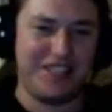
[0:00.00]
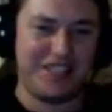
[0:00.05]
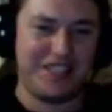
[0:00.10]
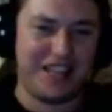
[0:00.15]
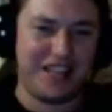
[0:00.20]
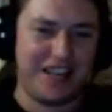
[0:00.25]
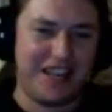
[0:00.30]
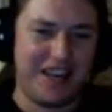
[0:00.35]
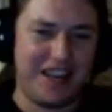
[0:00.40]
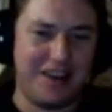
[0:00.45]
for
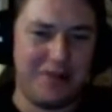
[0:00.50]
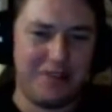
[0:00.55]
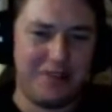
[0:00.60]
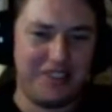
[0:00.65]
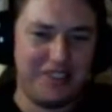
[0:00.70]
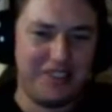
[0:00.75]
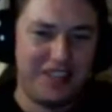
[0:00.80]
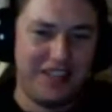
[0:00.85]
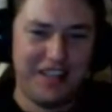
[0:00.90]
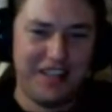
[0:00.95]
being 10
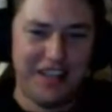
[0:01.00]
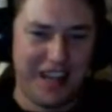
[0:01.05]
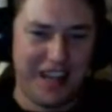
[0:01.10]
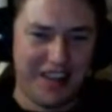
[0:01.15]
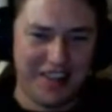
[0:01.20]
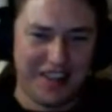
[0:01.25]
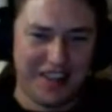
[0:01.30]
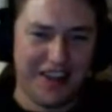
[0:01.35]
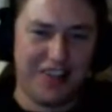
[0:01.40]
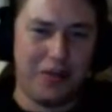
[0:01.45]
hours
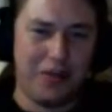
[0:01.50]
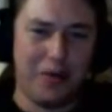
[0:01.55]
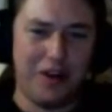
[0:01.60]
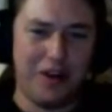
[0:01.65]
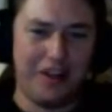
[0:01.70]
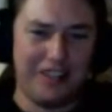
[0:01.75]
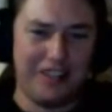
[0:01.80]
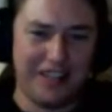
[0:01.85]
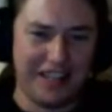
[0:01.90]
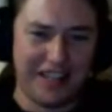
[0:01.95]
and the
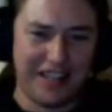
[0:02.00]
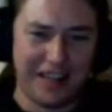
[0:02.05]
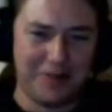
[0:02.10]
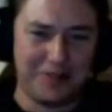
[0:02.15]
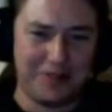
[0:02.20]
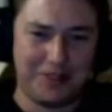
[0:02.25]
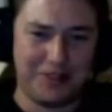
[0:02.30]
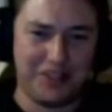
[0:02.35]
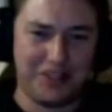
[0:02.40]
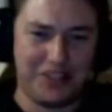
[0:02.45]
other one
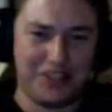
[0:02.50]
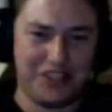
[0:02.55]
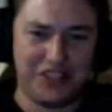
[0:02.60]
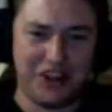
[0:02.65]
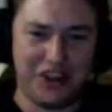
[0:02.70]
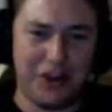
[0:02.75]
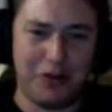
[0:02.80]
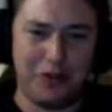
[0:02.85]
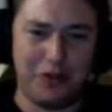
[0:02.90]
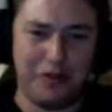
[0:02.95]
getting absolutely
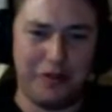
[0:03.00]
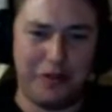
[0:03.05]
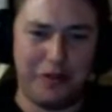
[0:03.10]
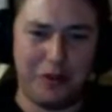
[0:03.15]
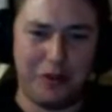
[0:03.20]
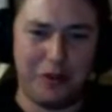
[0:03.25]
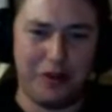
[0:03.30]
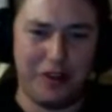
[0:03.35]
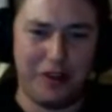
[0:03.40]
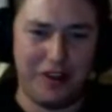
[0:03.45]
scolded
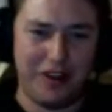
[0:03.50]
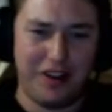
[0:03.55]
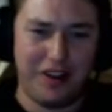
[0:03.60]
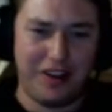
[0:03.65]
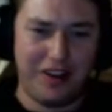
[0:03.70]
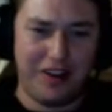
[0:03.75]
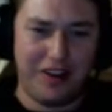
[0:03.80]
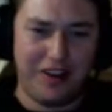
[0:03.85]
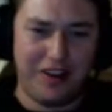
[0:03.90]
for it?